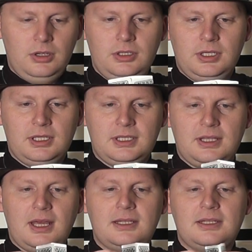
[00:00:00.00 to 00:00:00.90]
So you can see
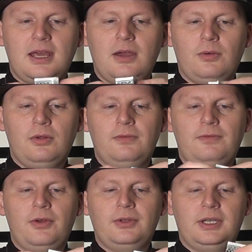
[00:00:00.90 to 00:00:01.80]
that's now all
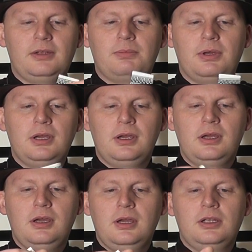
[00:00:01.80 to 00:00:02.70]
folded up.
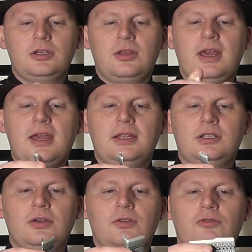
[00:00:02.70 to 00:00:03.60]
So they're
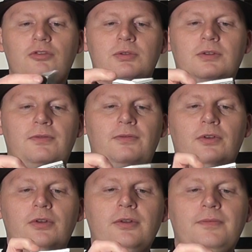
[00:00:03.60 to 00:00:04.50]
into groups of
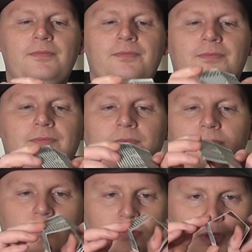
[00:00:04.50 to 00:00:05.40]
4.
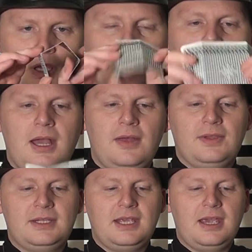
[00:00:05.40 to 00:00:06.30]
And
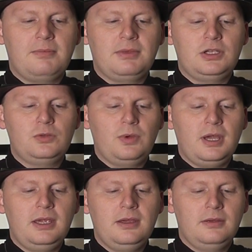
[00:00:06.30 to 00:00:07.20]
the same this
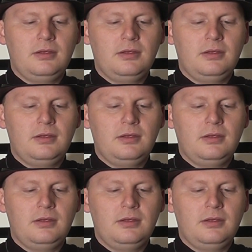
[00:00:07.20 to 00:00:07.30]
way.